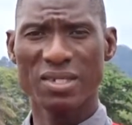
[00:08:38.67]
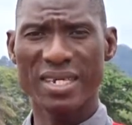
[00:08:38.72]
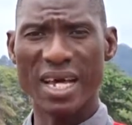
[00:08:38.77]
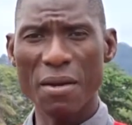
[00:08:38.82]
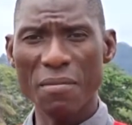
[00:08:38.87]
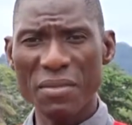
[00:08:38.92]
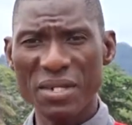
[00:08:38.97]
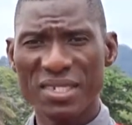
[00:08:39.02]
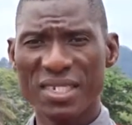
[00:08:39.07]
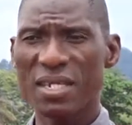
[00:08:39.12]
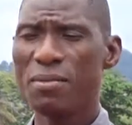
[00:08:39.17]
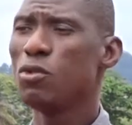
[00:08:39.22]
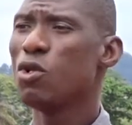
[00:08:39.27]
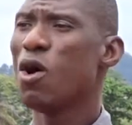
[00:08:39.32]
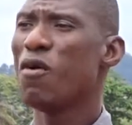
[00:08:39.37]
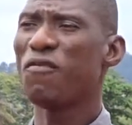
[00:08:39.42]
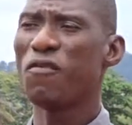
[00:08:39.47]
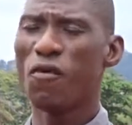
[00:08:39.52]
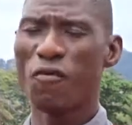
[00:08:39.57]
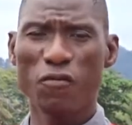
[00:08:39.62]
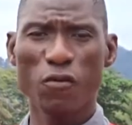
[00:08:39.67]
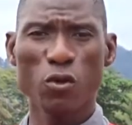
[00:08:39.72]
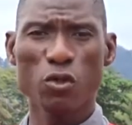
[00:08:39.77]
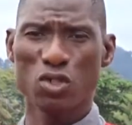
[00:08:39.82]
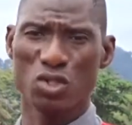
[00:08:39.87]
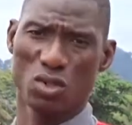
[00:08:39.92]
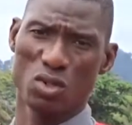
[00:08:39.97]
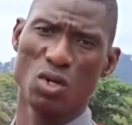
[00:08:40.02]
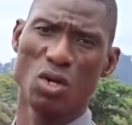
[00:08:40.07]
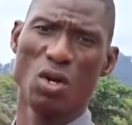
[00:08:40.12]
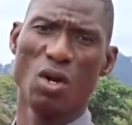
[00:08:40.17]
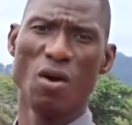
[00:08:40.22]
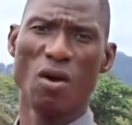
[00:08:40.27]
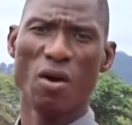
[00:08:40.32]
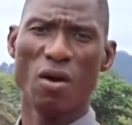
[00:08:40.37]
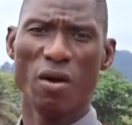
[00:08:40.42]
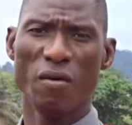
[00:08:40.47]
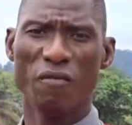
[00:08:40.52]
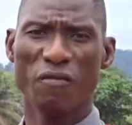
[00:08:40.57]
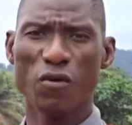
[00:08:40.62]
tell me team not for votes
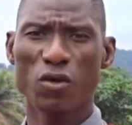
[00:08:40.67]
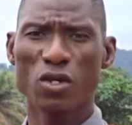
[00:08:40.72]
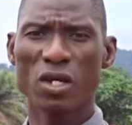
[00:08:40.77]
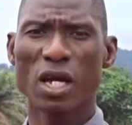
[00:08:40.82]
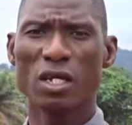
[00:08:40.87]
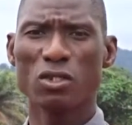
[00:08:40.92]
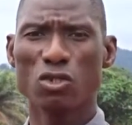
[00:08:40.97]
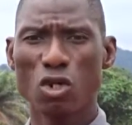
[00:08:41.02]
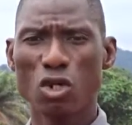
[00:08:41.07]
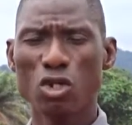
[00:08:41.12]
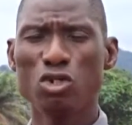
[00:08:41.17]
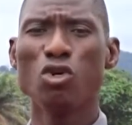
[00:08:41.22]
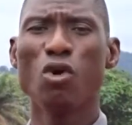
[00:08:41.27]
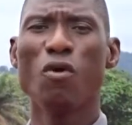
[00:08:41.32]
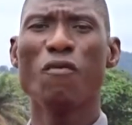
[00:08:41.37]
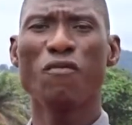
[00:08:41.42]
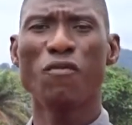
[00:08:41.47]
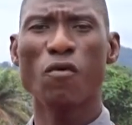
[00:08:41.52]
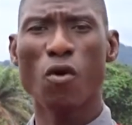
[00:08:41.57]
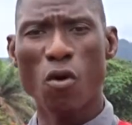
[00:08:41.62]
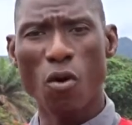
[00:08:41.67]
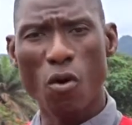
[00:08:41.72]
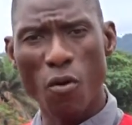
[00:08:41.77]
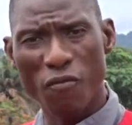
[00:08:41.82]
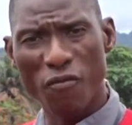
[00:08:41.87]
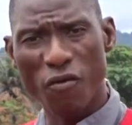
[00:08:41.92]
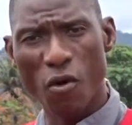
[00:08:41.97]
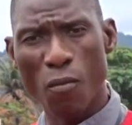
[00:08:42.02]
for the resolution for